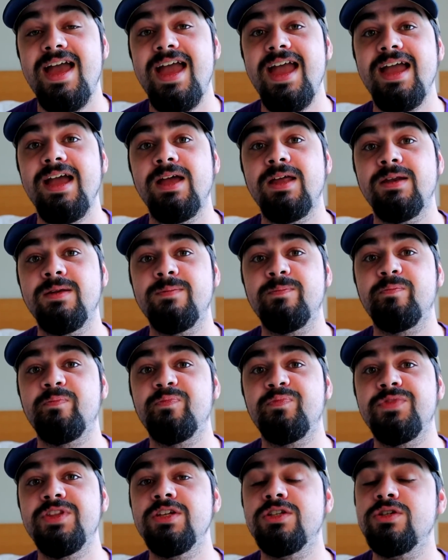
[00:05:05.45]
and
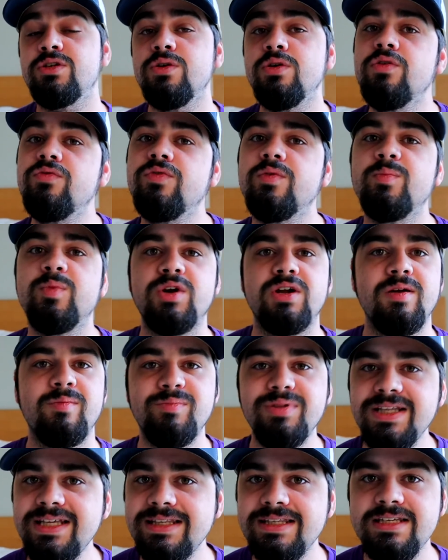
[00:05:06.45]
the two of them were
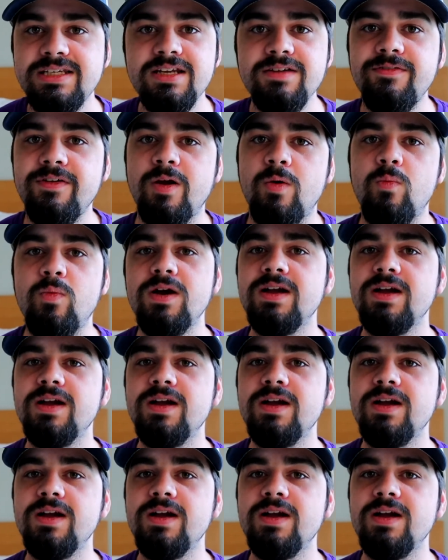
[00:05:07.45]
completely different.